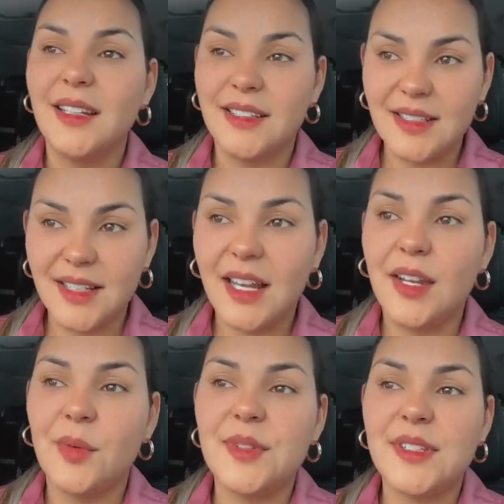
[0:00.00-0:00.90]
this
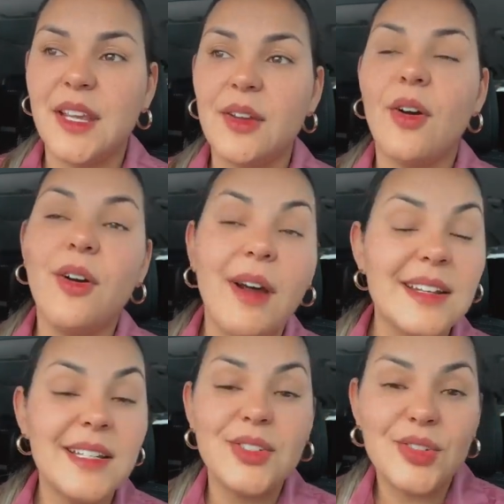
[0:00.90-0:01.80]
lady was saying, oh, I
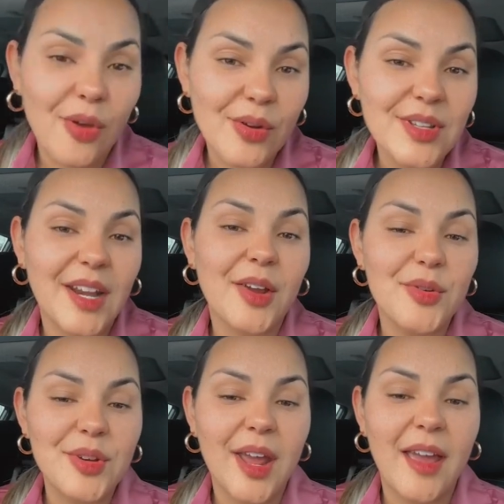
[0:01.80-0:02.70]
didn't know that I
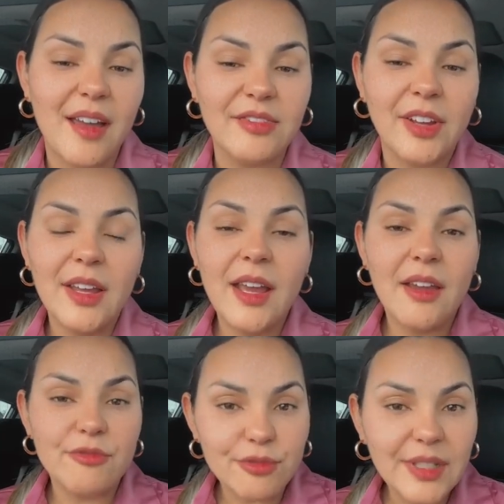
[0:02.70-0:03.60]
could have
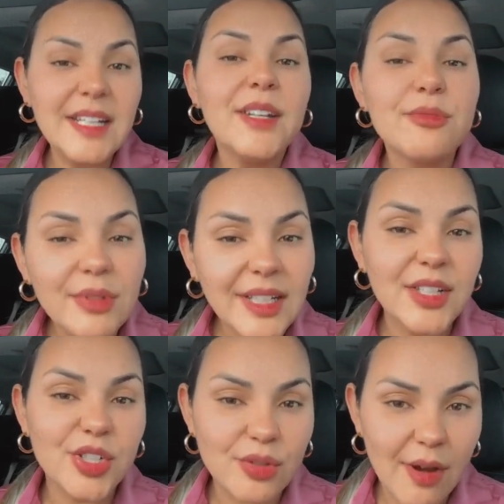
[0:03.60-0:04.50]
really
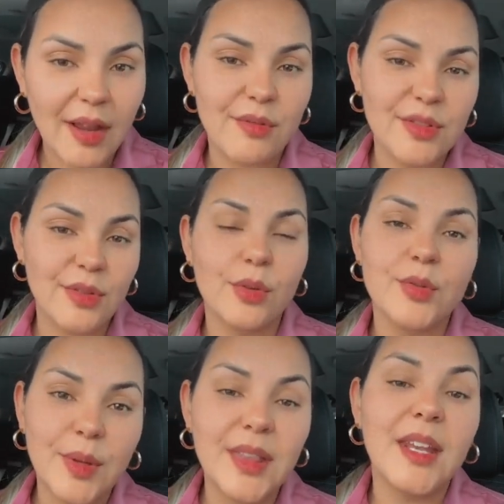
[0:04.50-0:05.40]
straight
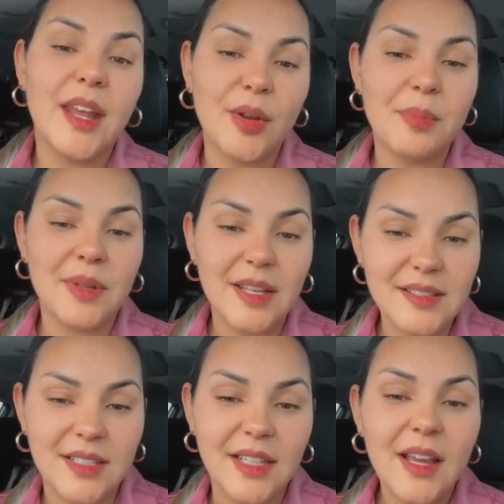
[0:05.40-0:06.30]
result with the
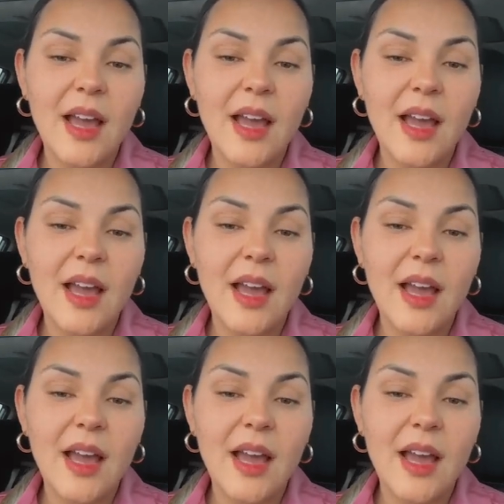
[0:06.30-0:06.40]
nanoplasty.